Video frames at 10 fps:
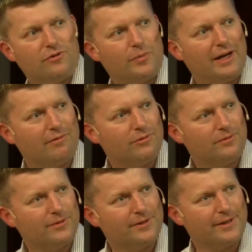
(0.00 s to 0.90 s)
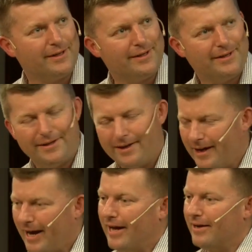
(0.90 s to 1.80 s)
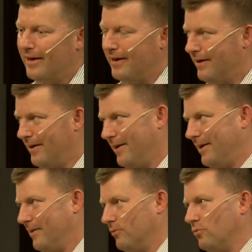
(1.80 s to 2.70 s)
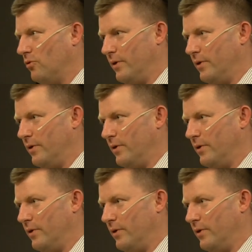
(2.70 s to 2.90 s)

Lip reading: most powerful. Okay. and all the